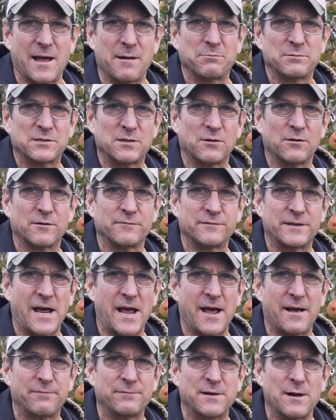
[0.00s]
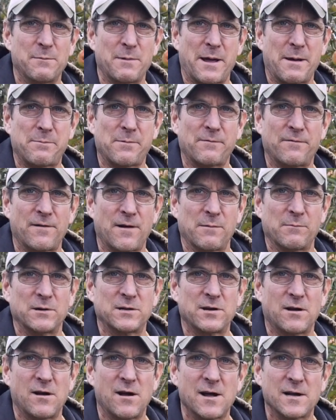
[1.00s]
episode of Daft Dumb Apple Farmer
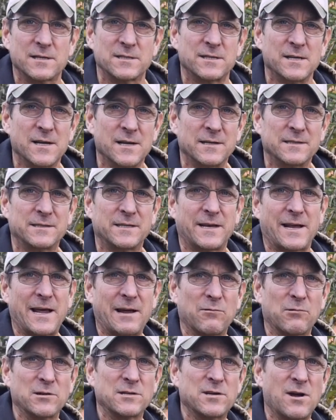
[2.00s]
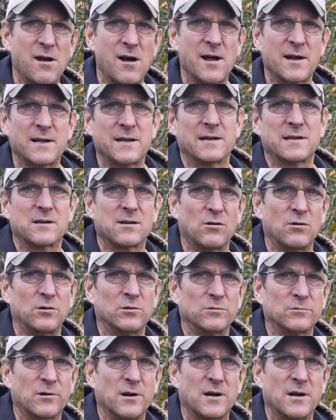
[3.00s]
Talks. Today we're talking Gold